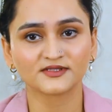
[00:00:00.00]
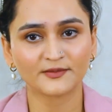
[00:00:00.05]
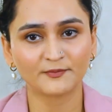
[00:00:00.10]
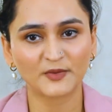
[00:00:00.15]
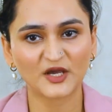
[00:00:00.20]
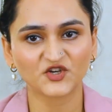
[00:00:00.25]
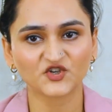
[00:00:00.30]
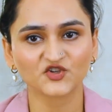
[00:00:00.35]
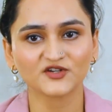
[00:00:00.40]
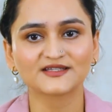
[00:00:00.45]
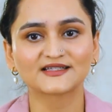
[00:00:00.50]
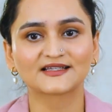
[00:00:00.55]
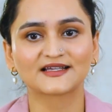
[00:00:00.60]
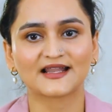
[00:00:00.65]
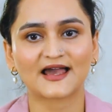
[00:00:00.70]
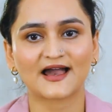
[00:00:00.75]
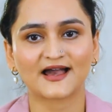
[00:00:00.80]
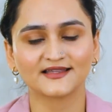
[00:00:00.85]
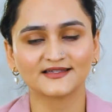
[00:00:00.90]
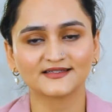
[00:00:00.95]
sebaceous
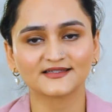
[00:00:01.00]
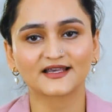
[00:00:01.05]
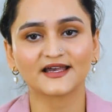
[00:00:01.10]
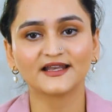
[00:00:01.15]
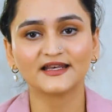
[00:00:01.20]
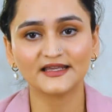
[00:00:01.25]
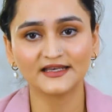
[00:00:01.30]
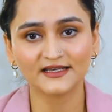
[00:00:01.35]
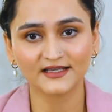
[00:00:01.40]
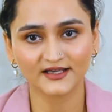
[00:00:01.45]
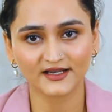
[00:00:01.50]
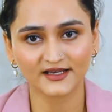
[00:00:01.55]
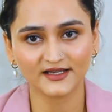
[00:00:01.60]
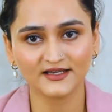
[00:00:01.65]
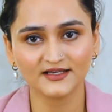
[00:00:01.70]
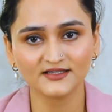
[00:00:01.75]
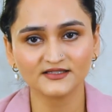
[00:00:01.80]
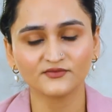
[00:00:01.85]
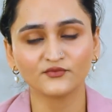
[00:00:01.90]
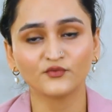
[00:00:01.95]
glands can
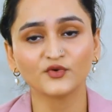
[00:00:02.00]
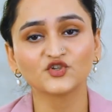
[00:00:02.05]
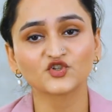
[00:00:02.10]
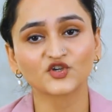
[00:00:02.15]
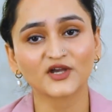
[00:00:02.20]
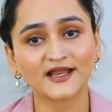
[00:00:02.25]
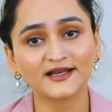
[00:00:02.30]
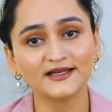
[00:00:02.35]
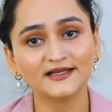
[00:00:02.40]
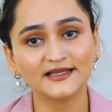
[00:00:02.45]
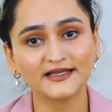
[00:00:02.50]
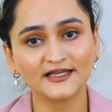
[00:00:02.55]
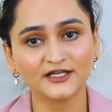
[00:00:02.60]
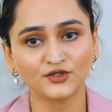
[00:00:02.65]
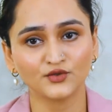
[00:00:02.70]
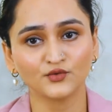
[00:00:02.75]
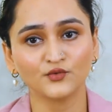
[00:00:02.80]
increase, which can lead